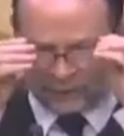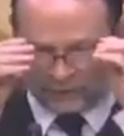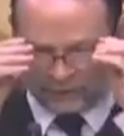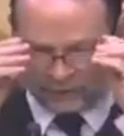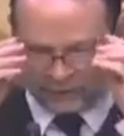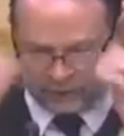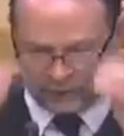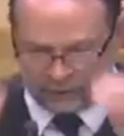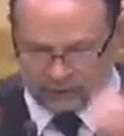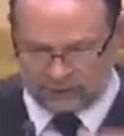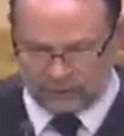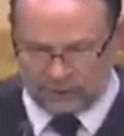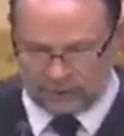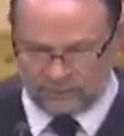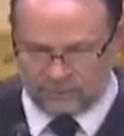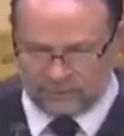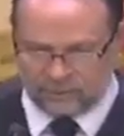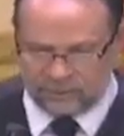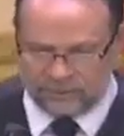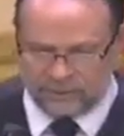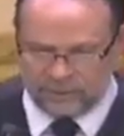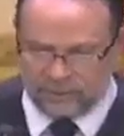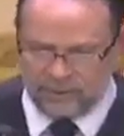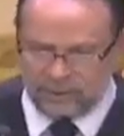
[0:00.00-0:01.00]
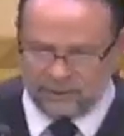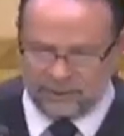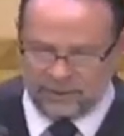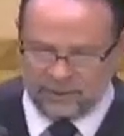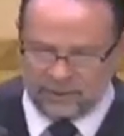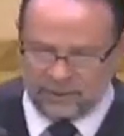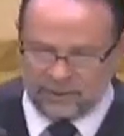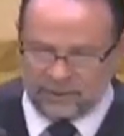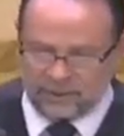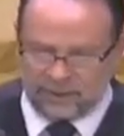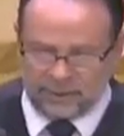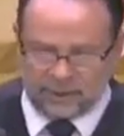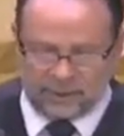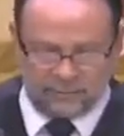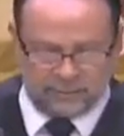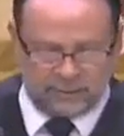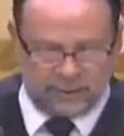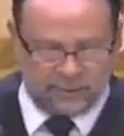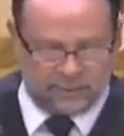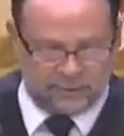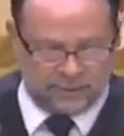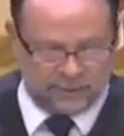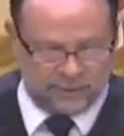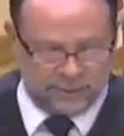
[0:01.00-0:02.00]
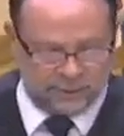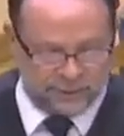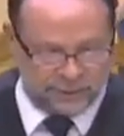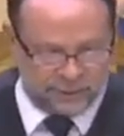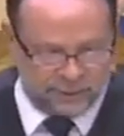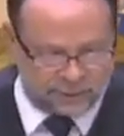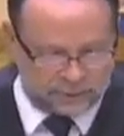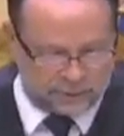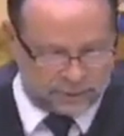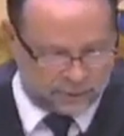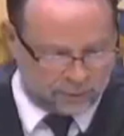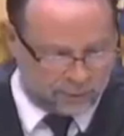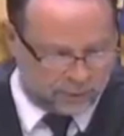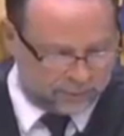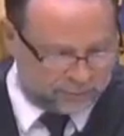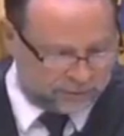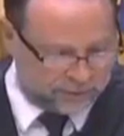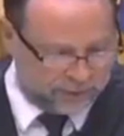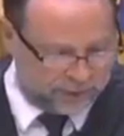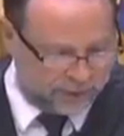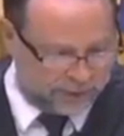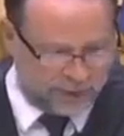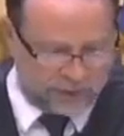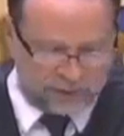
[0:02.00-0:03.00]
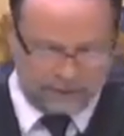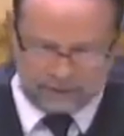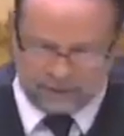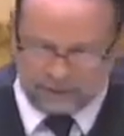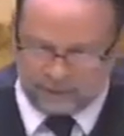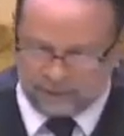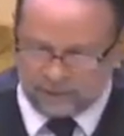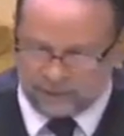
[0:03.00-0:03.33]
You know, it's not something that people can just do overnight,